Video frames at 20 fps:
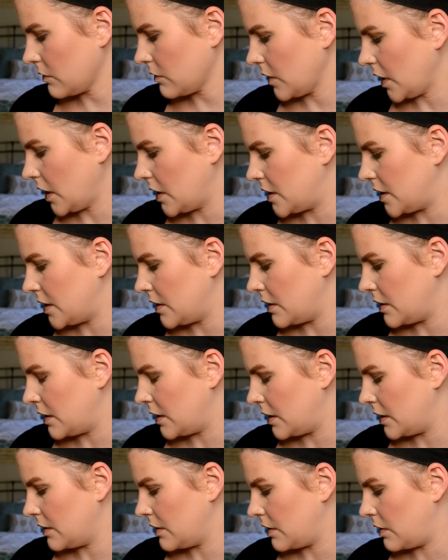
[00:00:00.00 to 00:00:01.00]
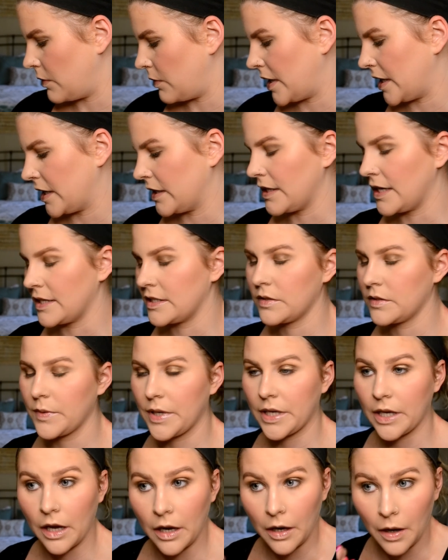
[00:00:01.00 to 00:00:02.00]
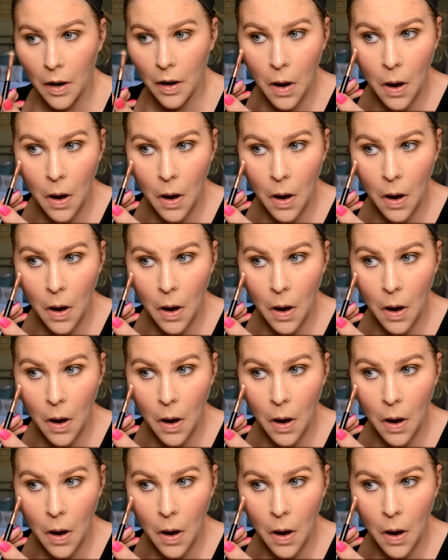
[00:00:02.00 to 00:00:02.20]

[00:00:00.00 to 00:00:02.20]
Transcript: I just did a, a wedding last weekend.